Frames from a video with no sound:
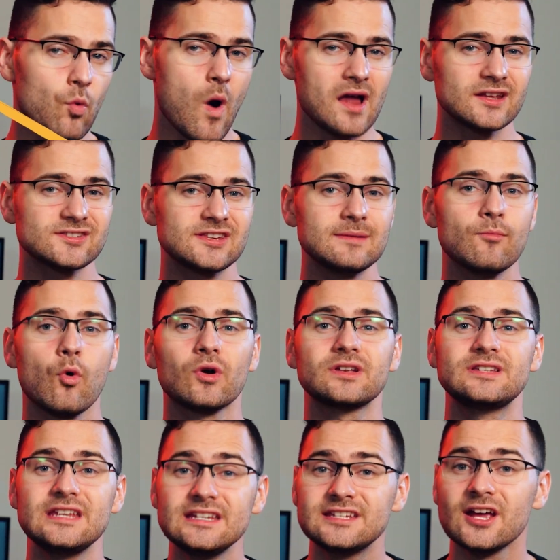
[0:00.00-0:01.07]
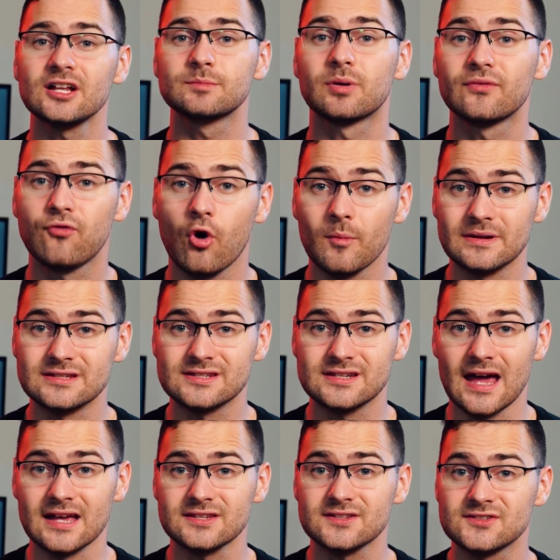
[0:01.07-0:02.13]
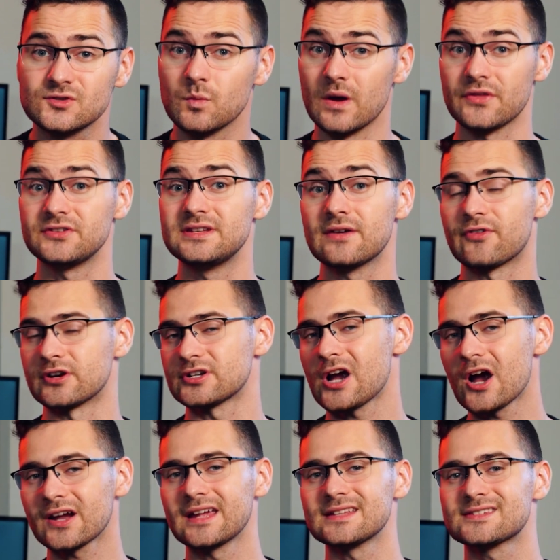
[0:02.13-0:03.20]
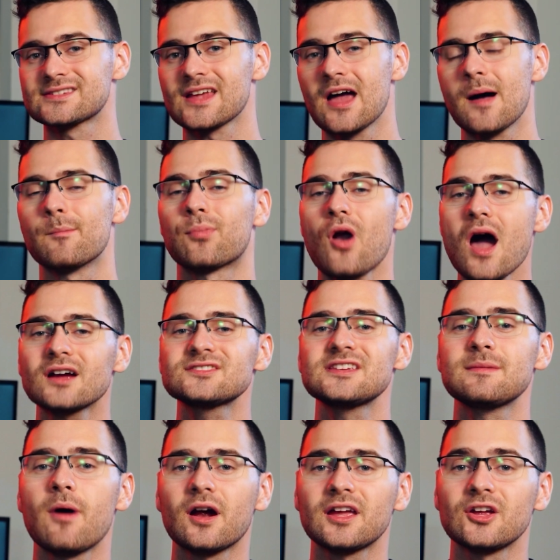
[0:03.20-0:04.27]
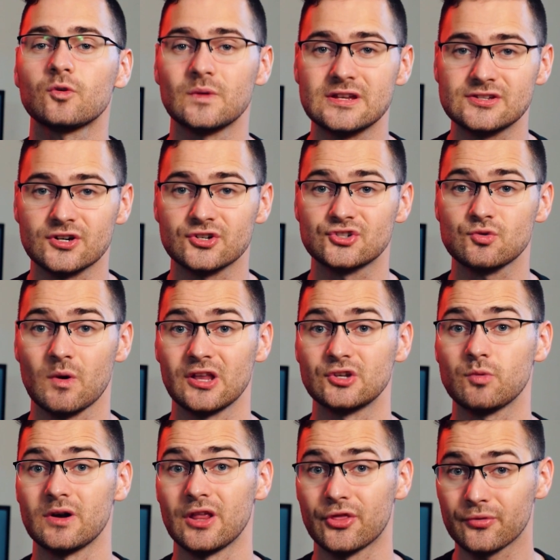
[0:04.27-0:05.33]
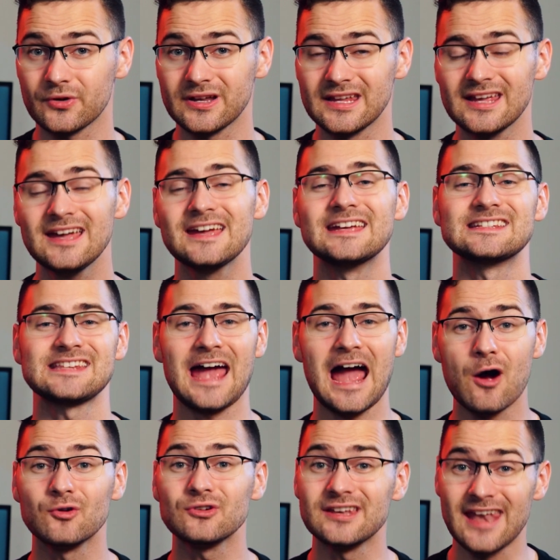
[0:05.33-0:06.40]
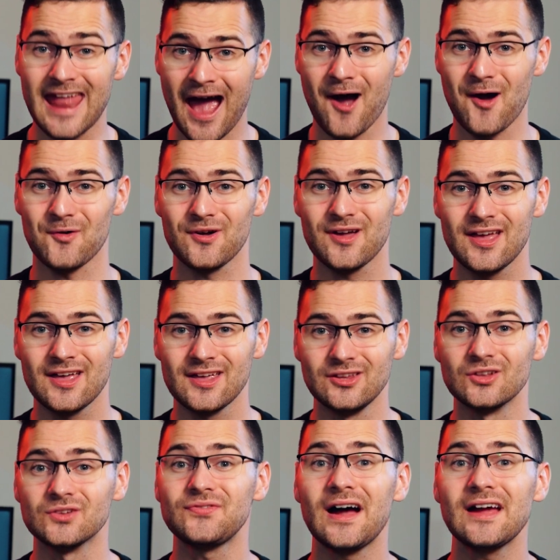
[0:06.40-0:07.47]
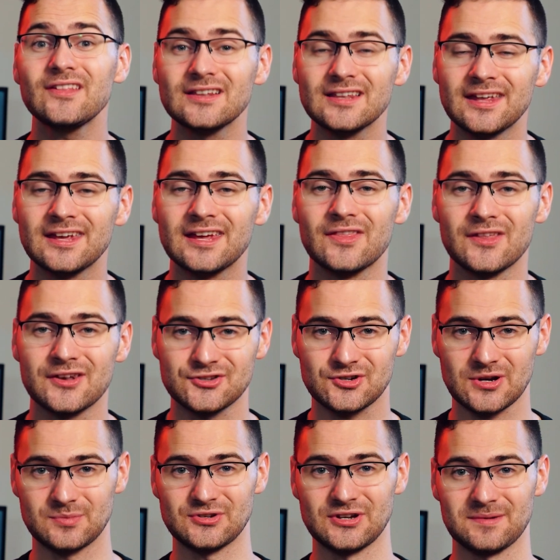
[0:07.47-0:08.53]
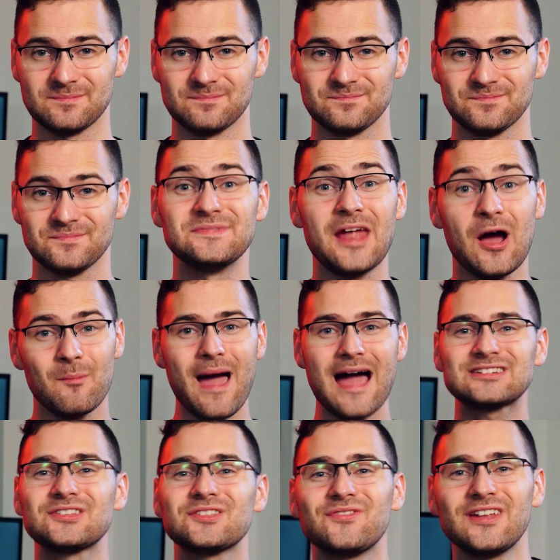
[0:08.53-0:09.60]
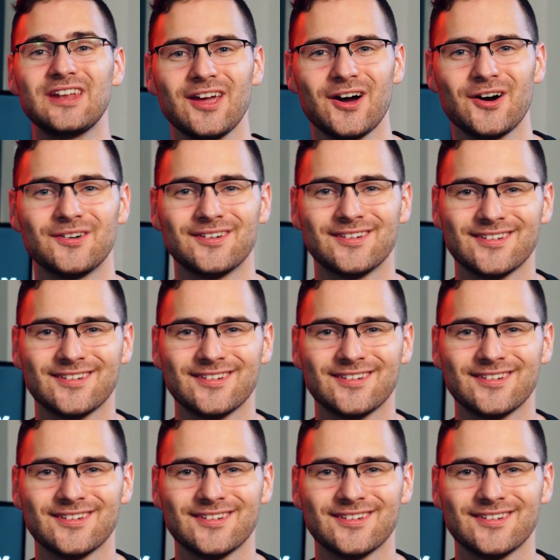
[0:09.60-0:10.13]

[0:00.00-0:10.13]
you want to see more detailed performance tests with different targets, Proxy Market Research 2023 is out now. You'll find the link in the description. Now back to the video.